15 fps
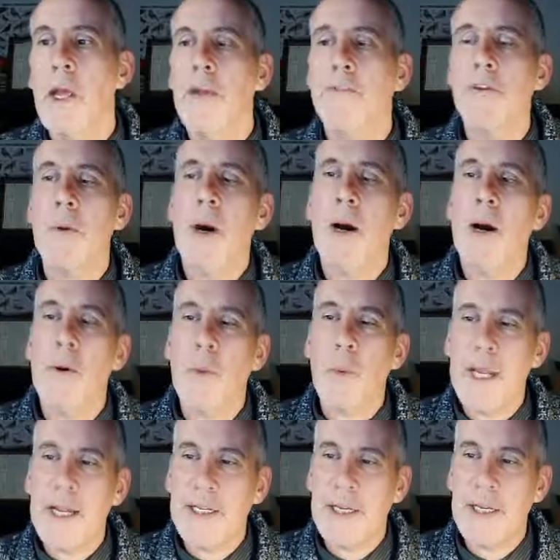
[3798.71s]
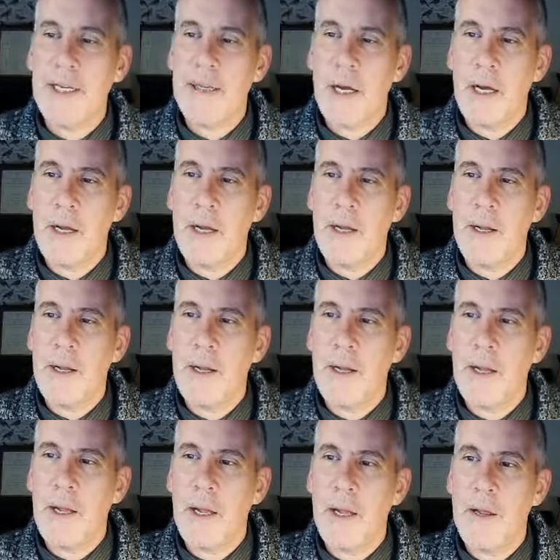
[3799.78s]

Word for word: If you are weeding, uh,